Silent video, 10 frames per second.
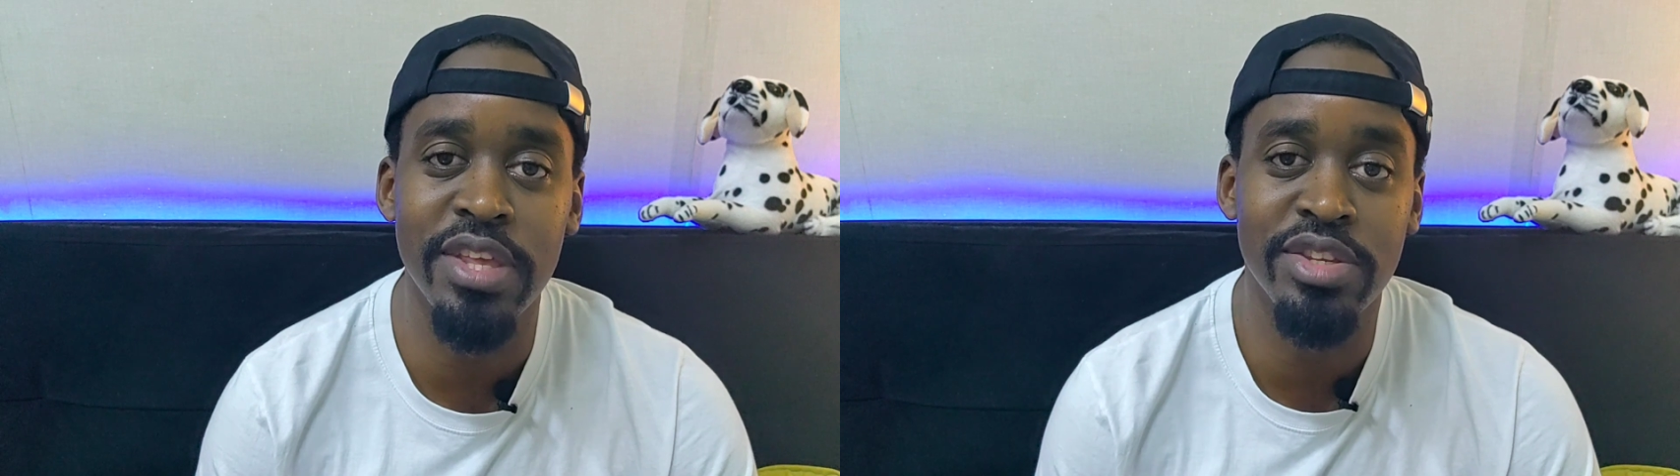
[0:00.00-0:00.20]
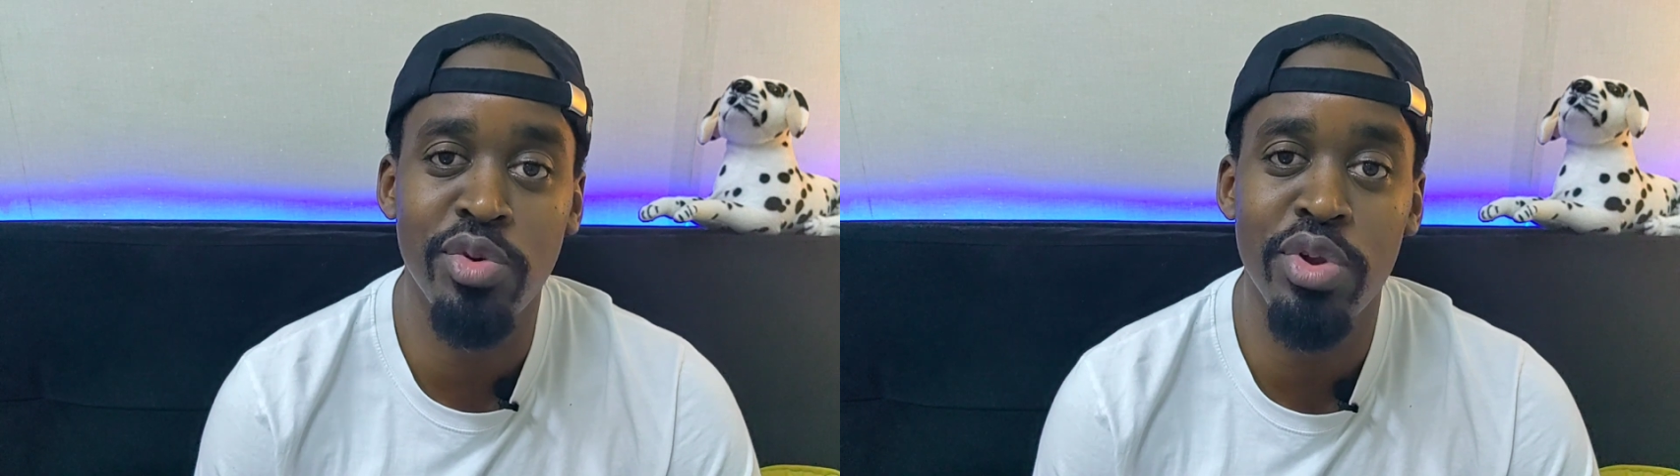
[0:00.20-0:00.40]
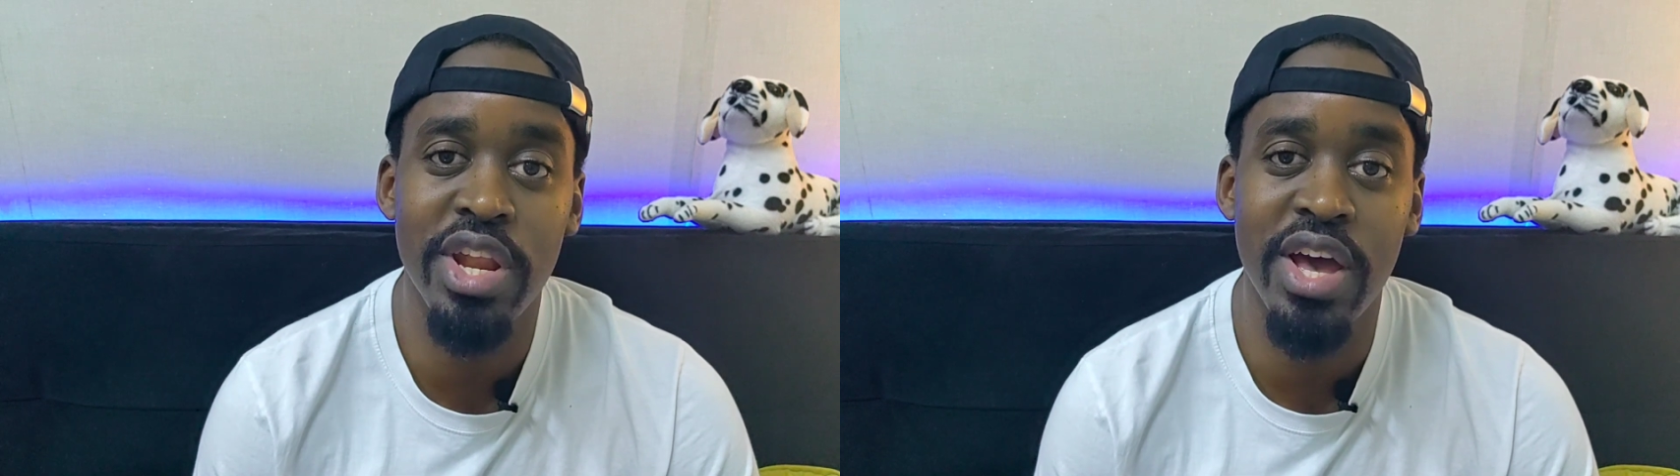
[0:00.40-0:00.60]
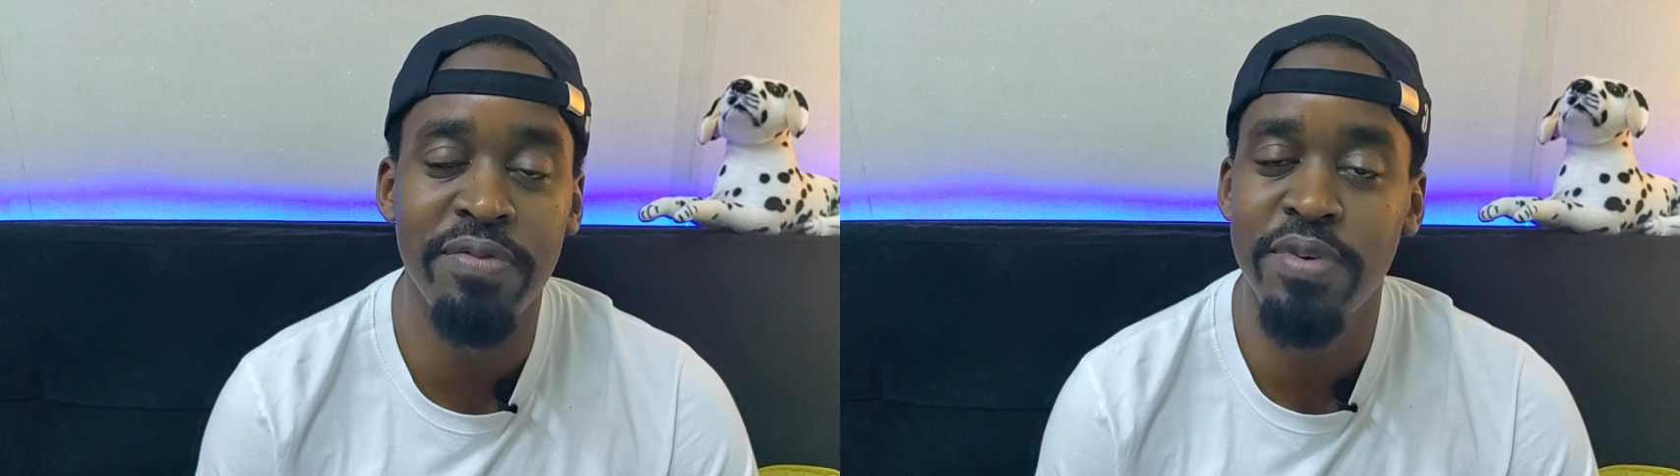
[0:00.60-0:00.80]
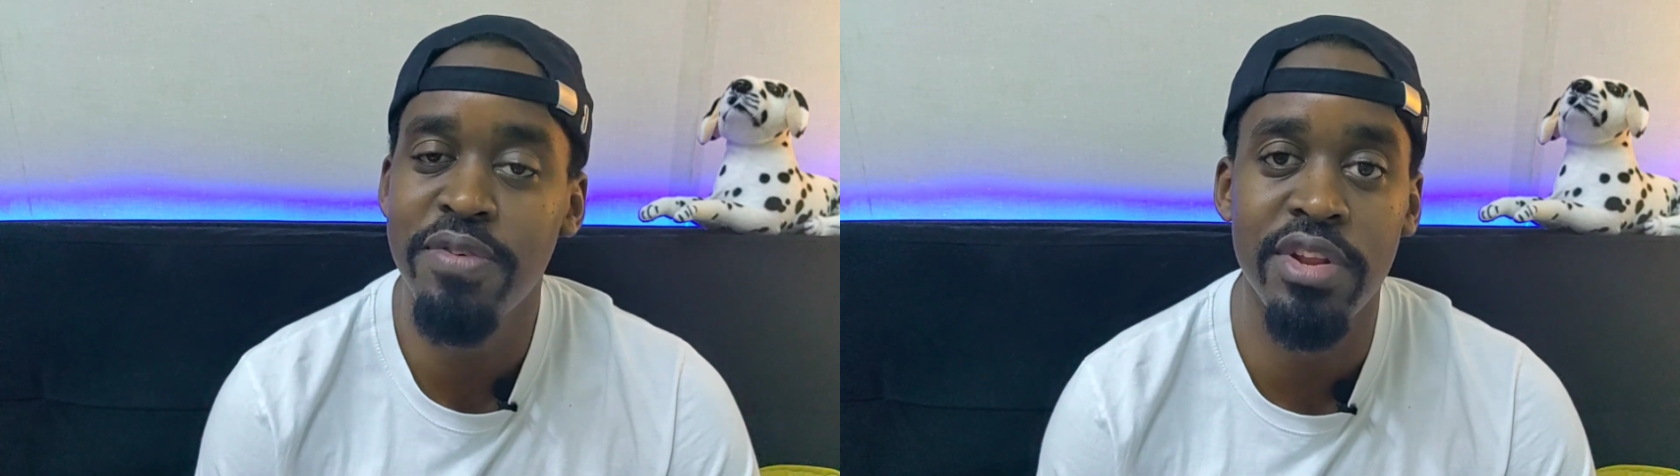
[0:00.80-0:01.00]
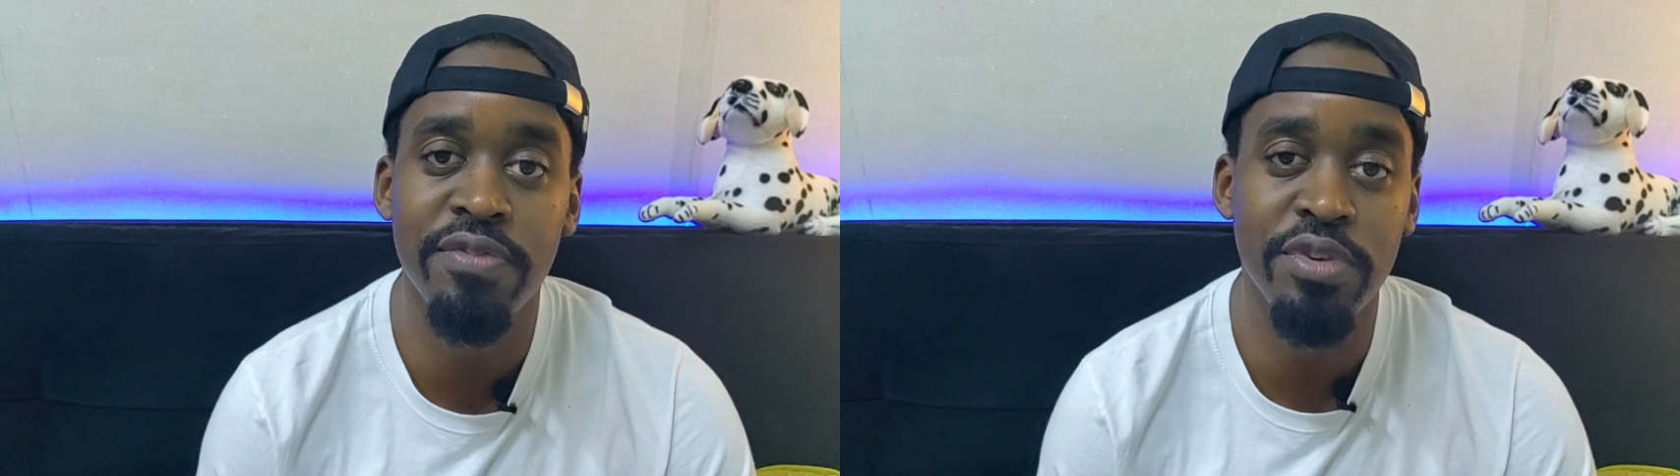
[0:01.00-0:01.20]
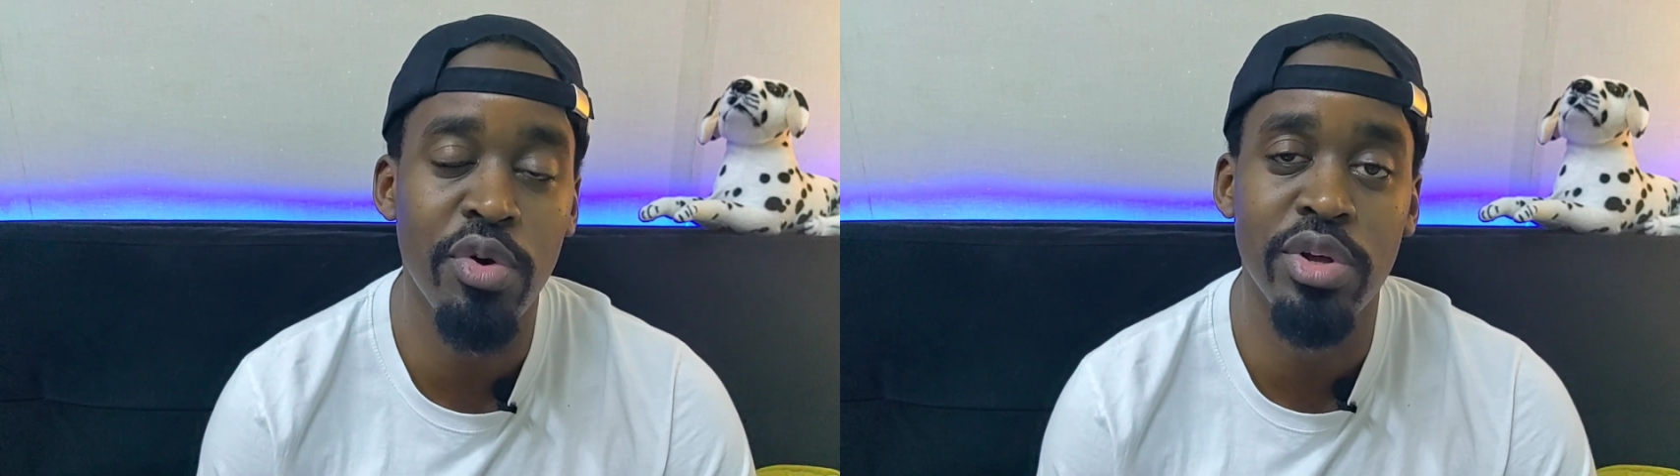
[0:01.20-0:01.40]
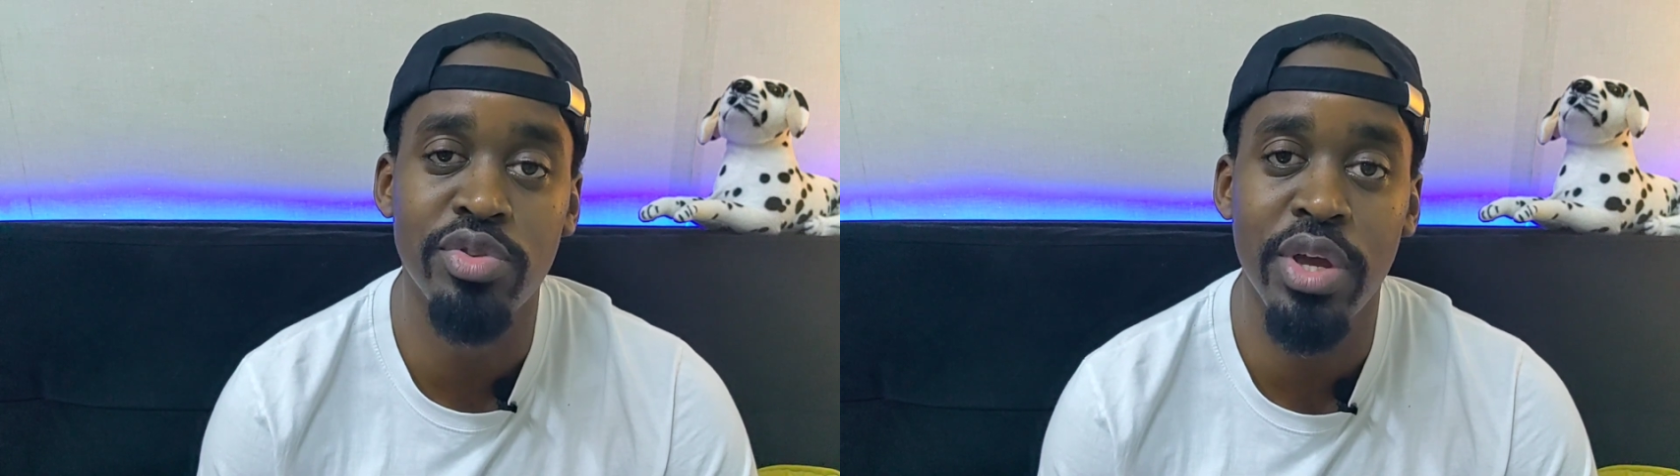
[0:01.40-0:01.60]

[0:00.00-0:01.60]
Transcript: is good enough even if you don't want